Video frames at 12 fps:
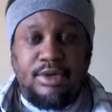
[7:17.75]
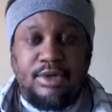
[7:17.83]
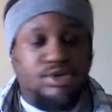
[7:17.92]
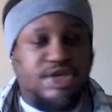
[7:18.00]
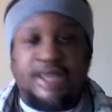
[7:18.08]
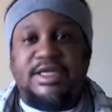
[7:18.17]

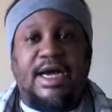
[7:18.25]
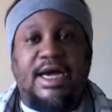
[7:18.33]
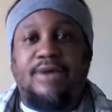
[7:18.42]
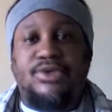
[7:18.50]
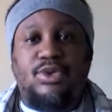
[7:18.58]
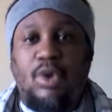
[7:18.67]
You
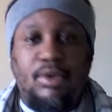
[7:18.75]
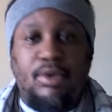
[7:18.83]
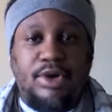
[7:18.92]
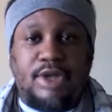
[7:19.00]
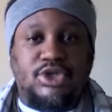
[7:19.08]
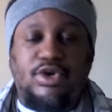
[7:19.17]
Gentiles
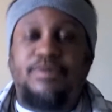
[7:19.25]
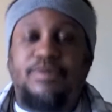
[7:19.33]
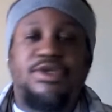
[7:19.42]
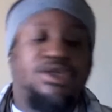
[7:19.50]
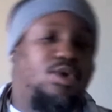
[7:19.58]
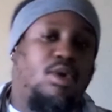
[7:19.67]
quoting our
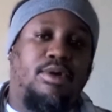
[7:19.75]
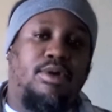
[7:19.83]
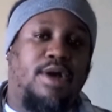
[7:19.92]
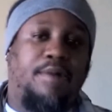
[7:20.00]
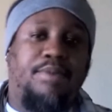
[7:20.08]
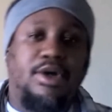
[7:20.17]
scriptures and
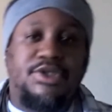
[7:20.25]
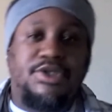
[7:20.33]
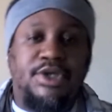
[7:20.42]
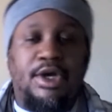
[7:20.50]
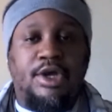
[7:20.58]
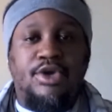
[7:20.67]
quoting our
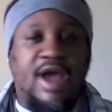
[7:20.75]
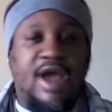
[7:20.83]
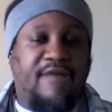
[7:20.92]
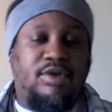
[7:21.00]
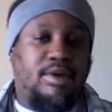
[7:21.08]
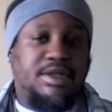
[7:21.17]
books, you
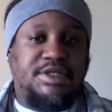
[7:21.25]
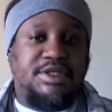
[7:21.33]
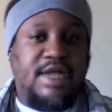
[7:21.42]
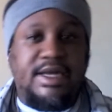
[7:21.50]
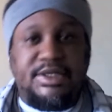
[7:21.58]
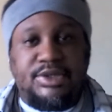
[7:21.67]
have no
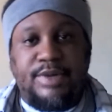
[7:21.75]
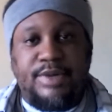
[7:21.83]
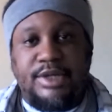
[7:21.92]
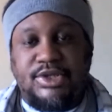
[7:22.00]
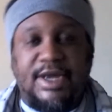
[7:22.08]
understanding to it.